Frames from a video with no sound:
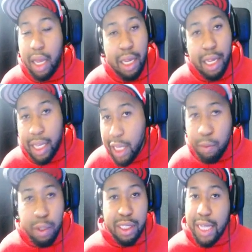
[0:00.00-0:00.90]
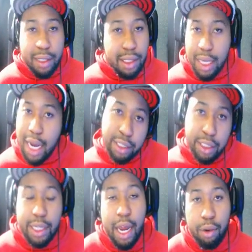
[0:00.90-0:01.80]
He was not
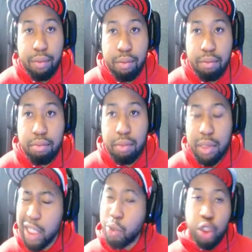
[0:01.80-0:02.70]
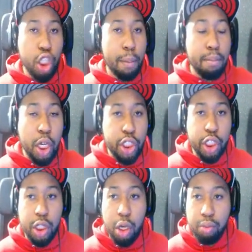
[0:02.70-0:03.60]
Tekashi now. This was months
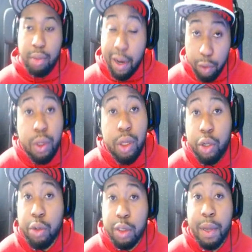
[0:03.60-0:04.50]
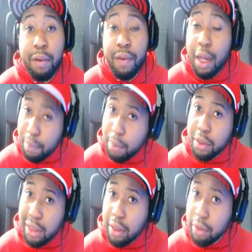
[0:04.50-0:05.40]
ago. Everyone thought he was a pedophile. People
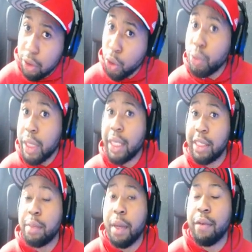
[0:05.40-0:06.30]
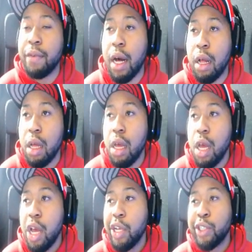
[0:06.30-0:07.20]
still do think he's a pedophile.
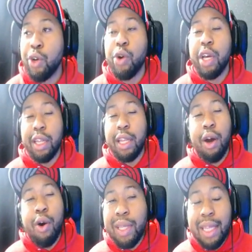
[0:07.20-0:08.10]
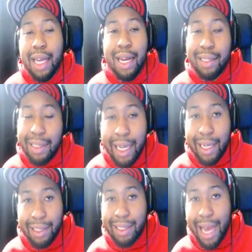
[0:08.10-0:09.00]
So the only thing I say
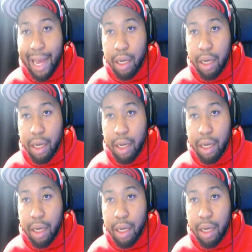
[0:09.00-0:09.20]
is that